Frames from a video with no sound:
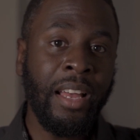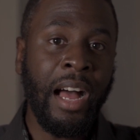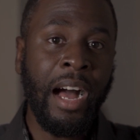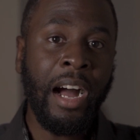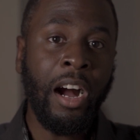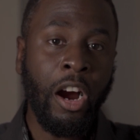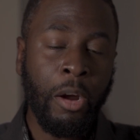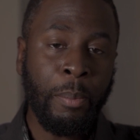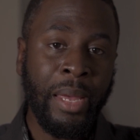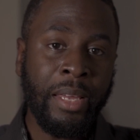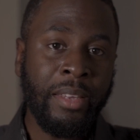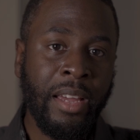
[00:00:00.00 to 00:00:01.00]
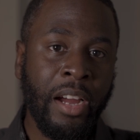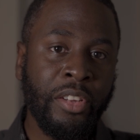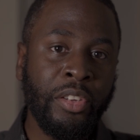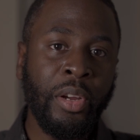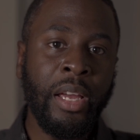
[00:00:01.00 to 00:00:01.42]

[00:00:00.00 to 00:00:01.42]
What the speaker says: our main character.